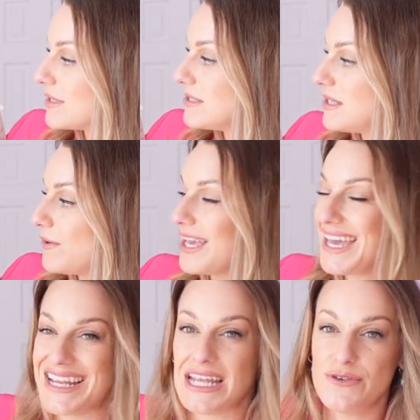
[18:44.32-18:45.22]
So
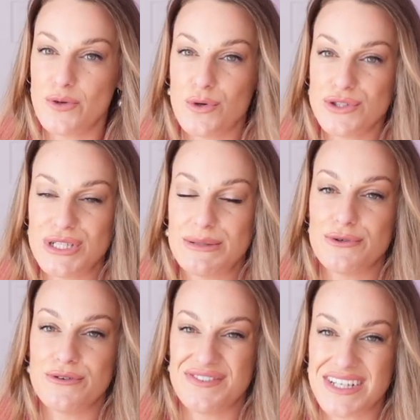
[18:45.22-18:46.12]
again, if you wanted it
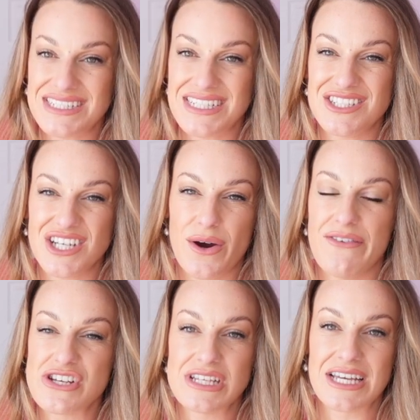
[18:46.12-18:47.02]
more fitted to go
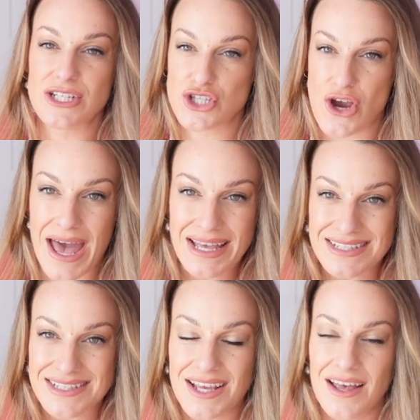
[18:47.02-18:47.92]
over just like a
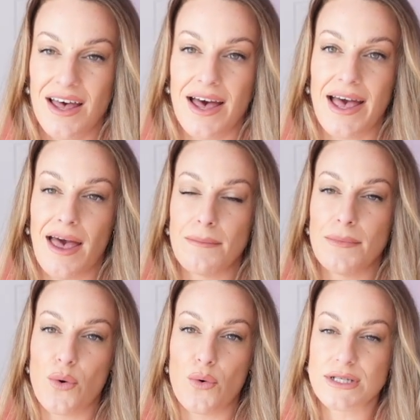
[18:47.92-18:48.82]
dress,
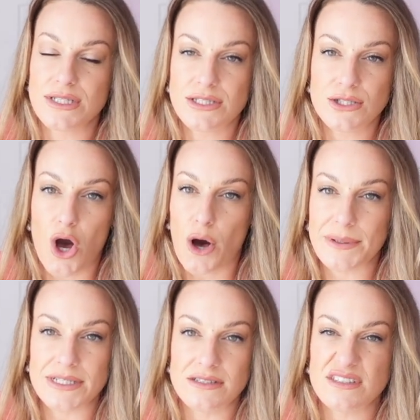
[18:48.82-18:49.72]
or a top
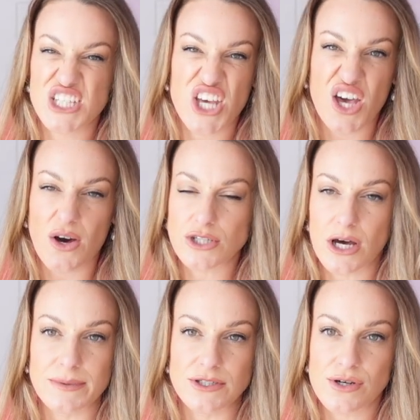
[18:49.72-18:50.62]
and skirt or
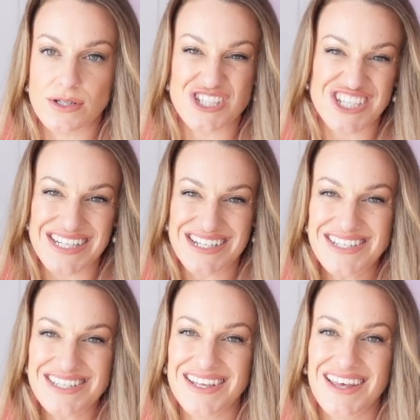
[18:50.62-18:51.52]
top and
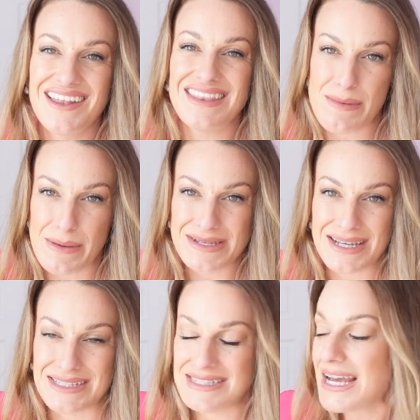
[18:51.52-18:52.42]
jeans, then maybe
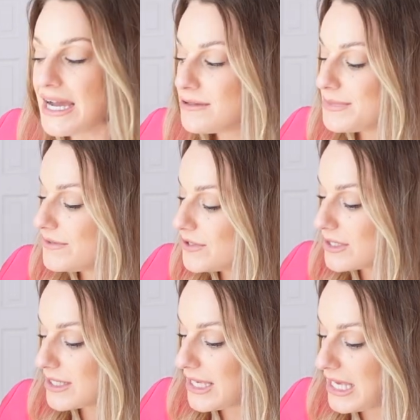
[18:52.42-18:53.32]
size down. But if you're
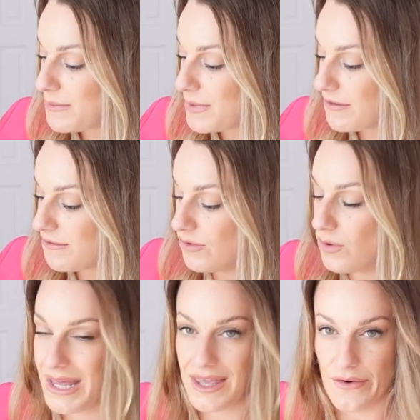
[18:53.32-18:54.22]
going to keep it
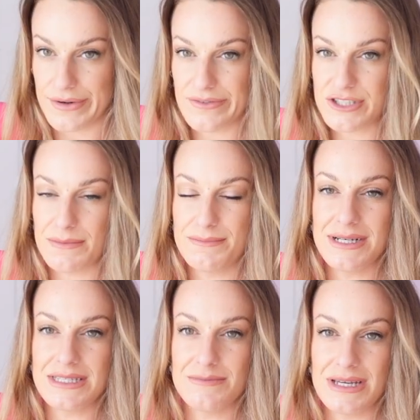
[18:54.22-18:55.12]
for like going over
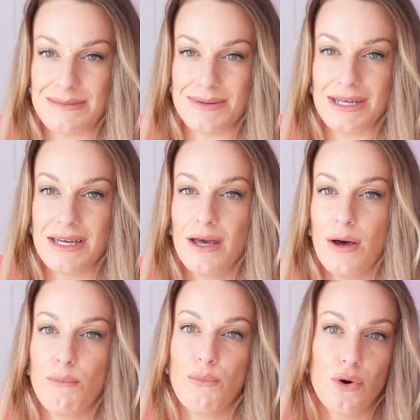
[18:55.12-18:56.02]
jumpers and maybe
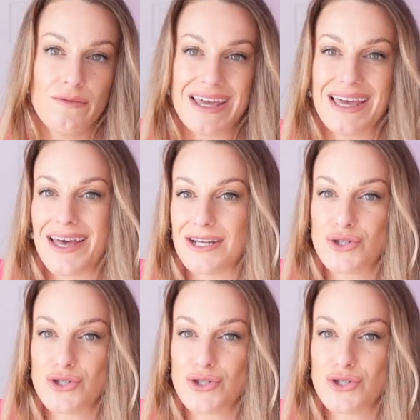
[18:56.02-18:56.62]
more of like a